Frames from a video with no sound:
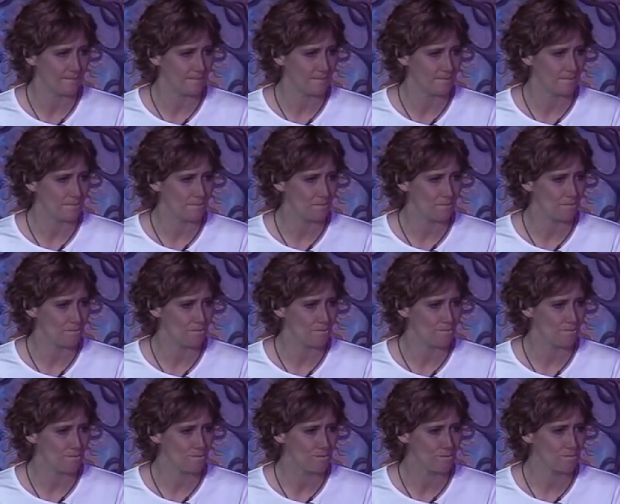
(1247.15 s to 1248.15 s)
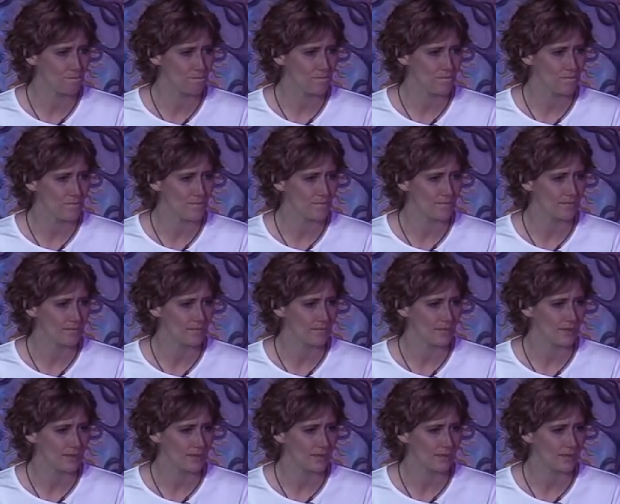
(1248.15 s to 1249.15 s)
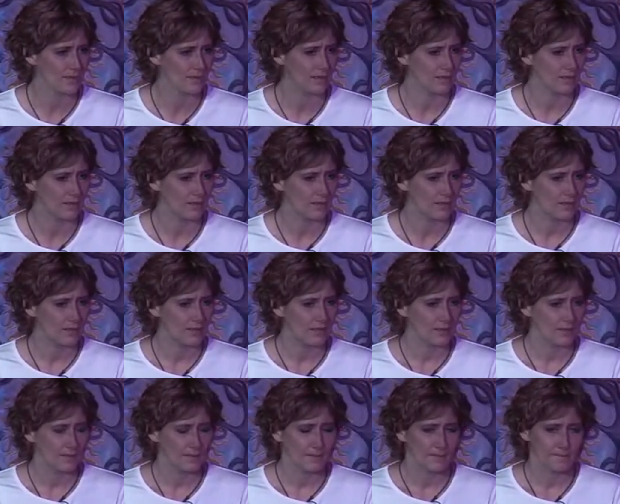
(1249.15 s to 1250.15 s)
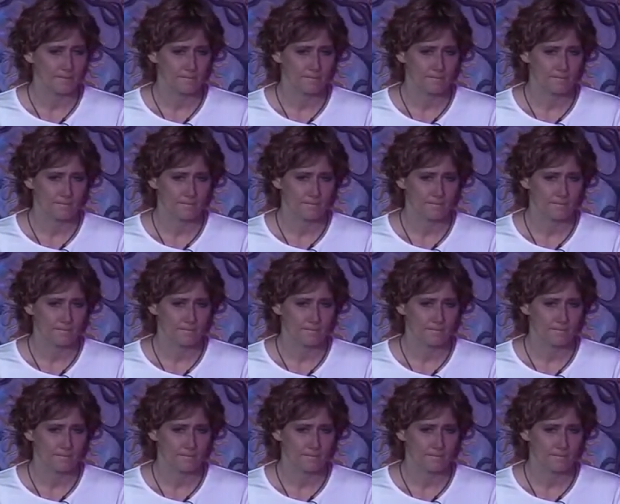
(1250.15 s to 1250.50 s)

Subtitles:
[no speech]